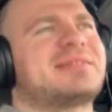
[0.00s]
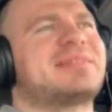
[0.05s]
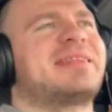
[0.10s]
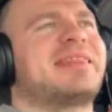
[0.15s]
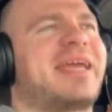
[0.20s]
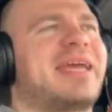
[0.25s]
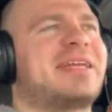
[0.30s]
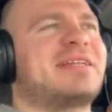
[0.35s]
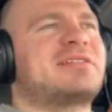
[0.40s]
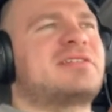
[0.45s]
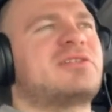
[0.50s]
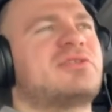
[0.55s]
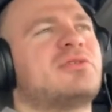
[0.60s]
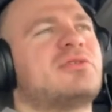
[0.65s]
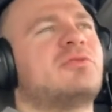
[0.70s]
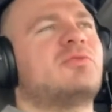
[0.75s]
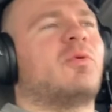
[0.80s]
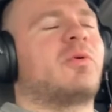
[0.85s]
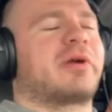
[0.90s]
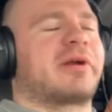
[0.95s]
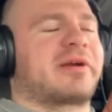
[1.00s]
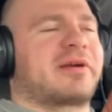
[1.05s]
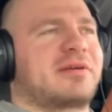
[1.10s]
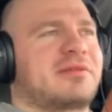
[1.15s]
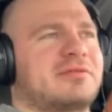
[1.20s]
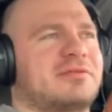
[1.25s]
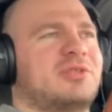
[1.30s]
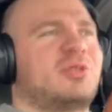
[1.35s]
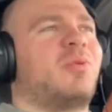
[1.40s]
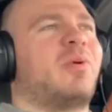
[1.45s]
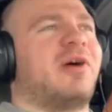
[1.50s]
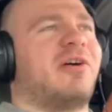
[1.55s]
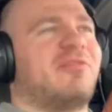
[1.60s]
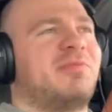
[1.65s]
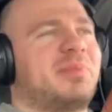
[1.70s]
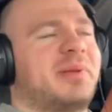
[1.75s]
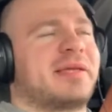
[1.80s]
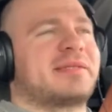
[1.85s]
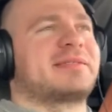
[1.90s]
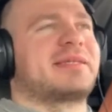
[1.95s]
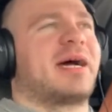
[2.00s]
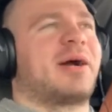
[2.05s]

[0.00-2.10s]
they do work 12 plus